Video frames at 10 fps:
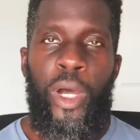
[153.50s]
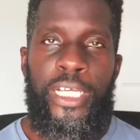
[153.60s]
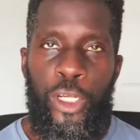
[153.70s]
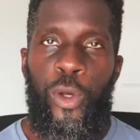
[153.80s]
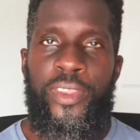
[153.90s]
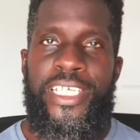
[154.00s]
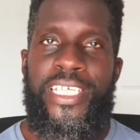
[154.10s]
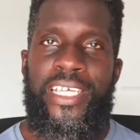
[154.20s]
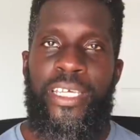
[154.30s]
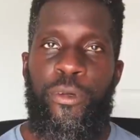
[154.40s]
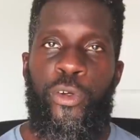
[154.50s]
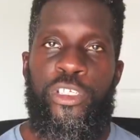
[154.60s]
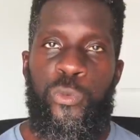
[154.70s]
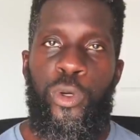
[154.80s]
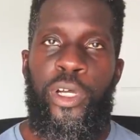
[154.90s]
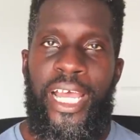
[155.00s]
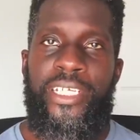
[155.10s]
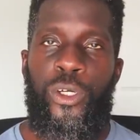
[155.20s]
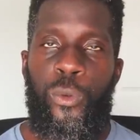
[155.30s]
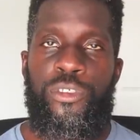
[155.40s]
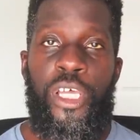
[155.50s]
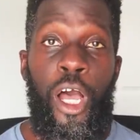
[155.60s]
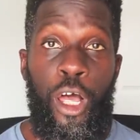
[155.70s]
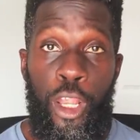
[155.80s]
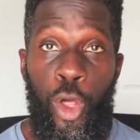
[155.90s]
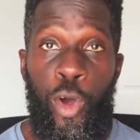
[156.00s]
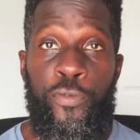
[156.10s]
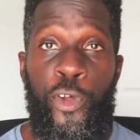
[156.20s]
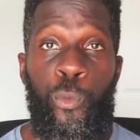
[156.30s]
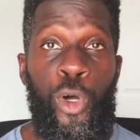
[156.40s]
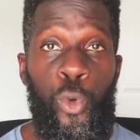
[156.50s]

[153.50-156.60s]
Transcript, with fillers: While a lot of these immigrants were adults, a lot of them were